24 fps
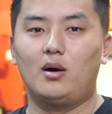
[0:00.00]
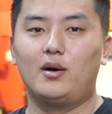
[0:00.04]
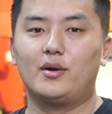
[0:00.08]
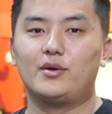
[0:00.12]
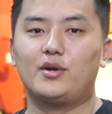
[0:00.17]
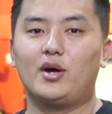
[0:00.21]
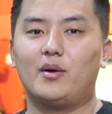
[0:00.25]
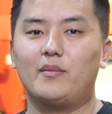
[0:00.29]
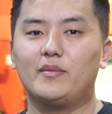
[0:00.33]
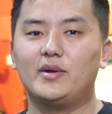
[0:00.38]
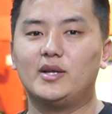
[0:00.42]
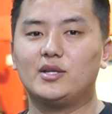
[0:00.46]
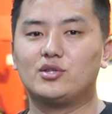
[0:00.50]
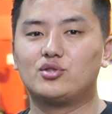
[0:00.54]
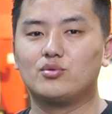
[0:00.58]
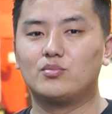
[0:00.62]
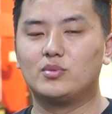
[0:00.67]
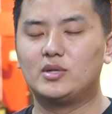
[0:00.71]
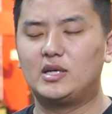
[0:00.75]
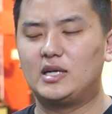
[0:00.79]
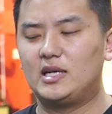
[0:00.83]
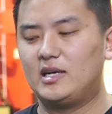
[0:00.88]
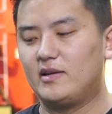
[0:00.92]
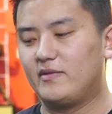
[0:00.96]
dominant sumo
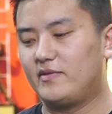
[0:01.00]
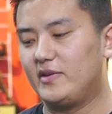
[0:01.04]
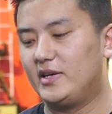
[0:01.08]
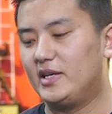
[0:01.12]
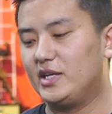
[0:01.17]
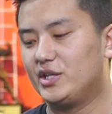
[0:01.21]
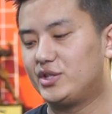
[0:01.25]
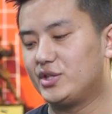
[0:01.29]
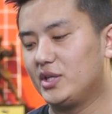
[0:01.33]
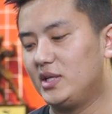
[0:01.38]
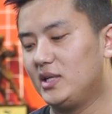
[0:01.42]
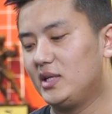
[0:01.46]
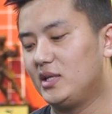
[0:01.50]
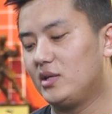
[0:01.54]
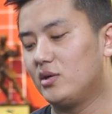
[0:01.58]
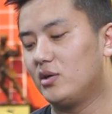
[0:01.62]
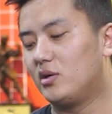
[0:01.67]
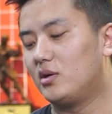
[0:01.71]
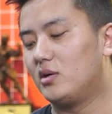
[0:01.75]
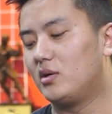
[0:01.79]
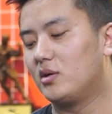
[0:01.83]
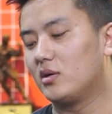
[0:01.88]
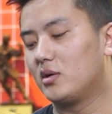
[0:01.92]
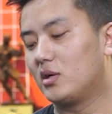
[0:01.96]
deadlift, initially
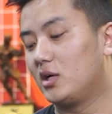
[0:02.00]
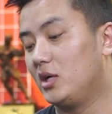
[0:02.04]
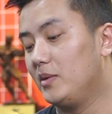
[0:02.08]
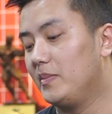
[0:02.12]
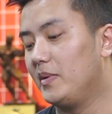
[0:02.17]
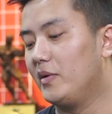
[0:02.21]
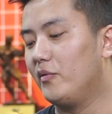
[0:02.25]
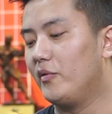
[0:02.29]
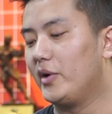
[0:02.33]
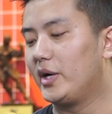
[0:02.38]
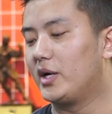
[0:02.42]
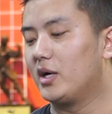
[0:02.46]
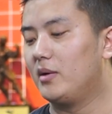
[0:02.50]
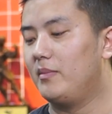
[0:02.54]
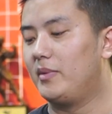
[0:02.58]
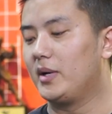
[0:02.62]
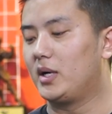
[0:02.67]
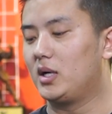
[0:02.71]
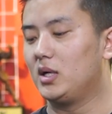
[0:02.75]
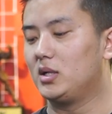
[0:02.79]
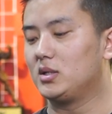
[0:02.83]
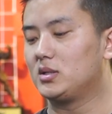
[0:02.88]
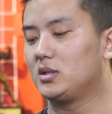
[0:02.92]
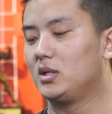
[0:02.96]
you're going to be weaker
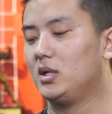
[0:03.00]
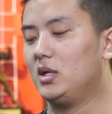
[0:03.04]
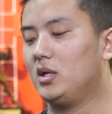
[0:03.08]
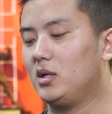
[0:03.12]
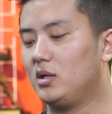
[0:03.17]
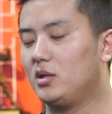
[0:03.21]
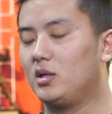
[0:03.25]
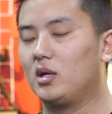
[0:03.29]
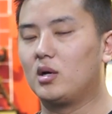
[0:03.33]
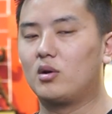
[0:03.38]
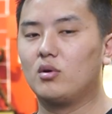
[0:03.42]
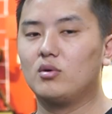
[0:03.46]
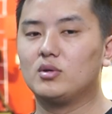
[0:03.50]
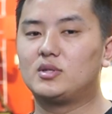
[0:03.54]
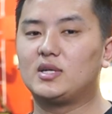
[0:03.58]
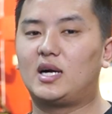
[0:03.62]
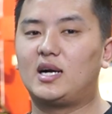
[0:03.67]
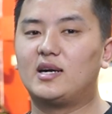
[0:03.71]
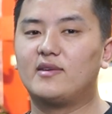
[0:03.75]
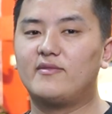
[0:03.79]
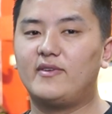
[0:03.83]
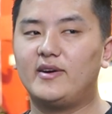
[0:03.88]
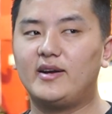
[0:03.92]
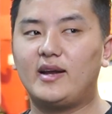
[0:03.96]
because the glutes
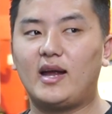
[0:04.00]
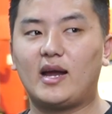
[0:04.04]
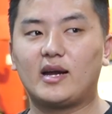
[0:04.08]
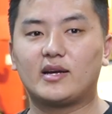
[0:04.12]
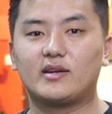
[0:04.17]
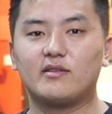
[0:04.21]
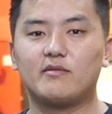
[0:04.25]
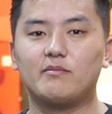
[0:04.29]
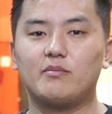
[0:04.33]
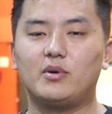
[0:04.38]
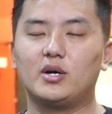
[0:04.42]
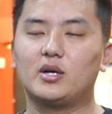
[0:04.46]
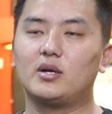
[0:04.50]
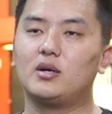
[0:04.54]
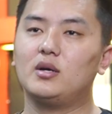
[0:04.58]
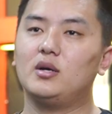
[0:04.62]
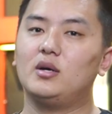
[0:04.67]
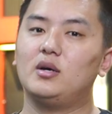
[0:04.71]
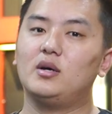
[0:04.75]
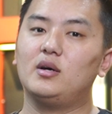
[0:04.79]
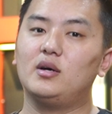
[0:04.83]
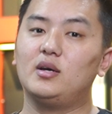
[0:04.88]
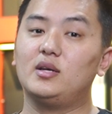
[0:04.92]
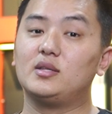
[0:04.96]
aren't very active, but
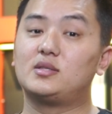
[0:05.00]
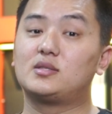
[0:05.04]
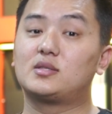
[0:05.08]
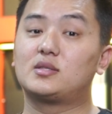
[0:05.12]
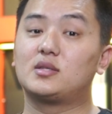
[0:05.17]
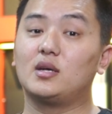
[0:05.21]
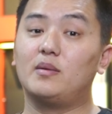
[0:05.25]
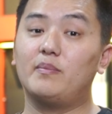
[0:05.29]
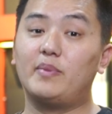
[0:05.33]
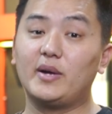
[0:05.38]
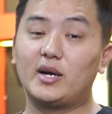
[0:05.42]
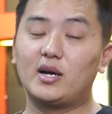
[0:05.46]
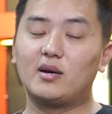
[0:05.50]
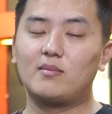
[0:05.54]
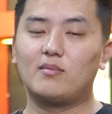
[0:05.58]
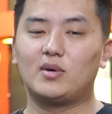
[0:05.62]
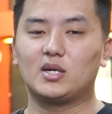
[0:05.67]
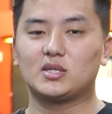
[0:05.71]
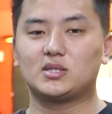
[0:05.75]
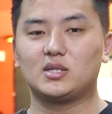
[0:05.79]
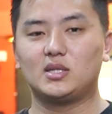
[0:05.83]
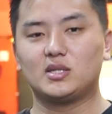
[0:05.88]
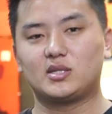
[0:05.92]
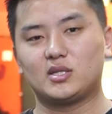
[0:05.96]
it's a bigger
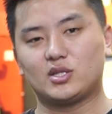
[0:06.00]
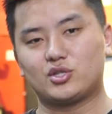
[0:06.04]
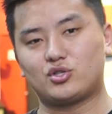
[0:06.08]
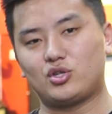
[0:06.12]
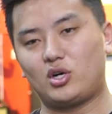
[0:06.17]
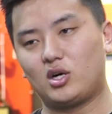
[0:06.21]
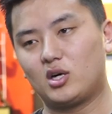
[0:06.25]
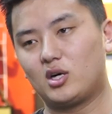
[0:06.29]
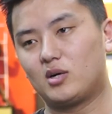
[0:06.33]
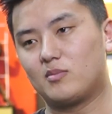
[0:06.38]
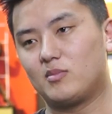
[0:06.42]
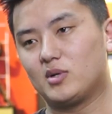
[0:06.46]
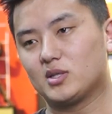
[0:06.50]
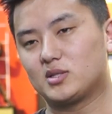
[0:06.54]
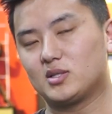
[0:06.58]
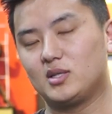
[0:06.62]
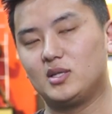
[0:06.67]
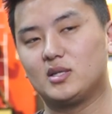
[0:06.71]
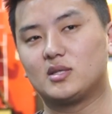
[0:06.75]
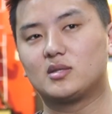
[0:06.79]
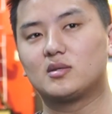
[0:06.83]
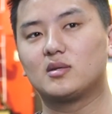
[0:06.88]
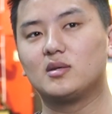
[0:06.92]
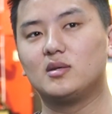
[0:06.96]
muscle, it's a stronger muscle,
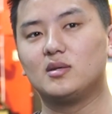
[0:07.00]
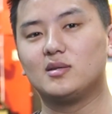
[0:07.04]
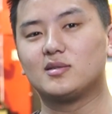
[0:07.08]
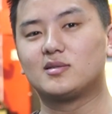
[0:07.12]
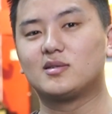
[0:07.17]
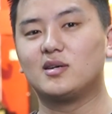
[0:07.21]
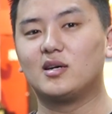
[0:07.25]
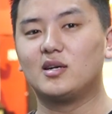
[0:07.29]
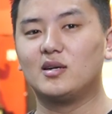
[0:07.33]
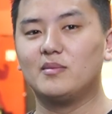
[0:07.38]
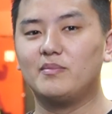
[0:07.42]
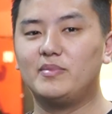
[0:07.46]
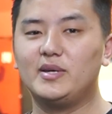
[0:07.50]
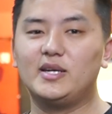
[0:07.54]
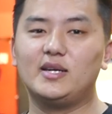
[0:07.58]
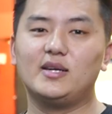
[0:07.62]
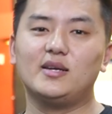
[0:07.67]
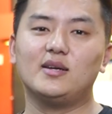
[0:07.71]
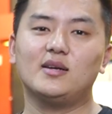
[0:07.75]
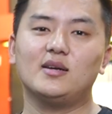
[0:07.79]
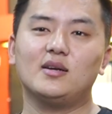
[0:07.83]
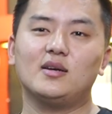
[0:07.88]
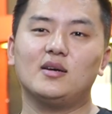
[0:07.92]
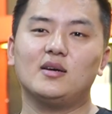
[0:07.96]
it's going to
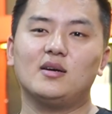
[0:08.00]
be